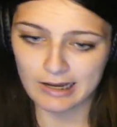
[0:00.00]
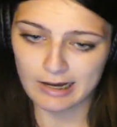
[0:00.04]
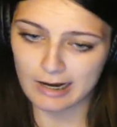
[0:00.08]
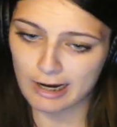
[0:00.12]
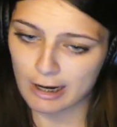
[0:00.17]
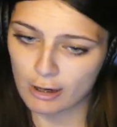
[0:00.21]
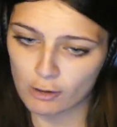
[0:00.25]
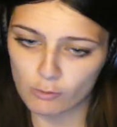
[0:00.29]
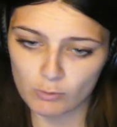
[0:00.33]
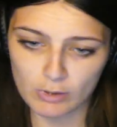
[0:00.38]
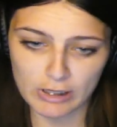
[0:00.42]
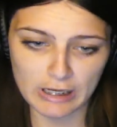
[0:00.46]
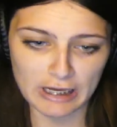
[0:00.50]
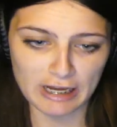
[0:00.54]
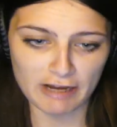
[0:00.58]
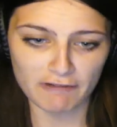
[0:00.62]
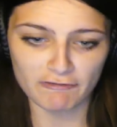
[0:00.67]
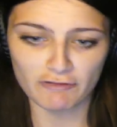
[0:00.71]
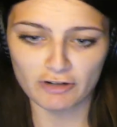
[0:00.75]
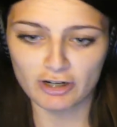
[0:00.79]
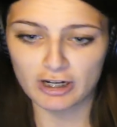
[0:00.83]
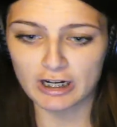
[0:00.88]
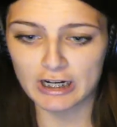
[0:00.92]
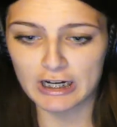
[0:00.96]
Are we
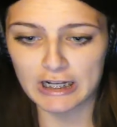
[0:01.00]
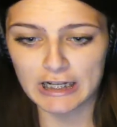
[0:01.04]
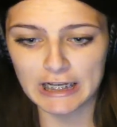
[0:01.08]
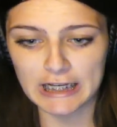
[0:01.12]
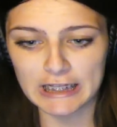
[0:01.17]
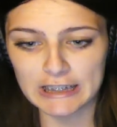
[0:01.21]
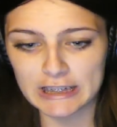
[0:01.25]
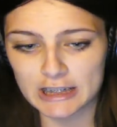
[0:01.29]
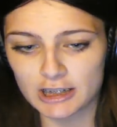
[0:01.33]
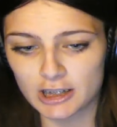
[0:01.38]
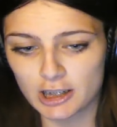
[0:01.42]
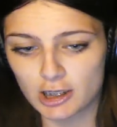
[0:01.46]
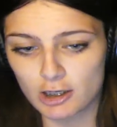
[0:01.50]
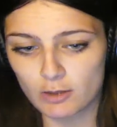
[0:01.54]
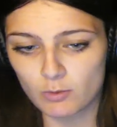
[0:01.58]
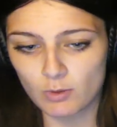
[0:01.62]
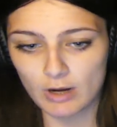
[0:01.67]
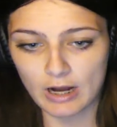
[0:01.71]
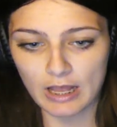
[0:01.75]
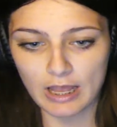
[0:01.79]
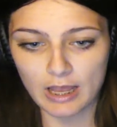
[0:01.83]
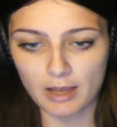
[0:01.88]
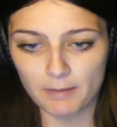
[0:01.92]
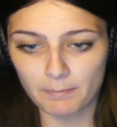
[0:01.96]
ever gonna get to know
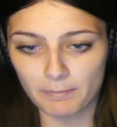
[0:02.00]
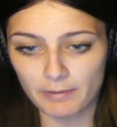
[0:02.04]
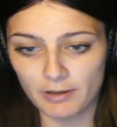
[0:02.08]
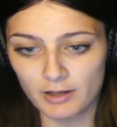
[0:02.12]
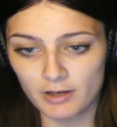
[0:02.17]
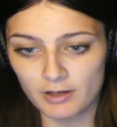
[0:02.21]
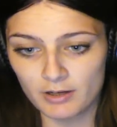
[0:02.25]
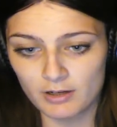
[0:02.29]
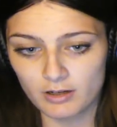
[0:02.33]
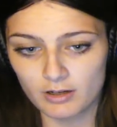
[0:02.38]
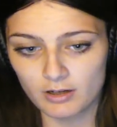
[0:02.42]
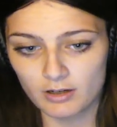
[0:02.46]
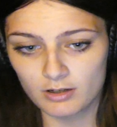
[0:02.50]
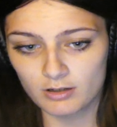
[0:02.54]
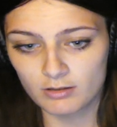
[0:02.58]
what happened?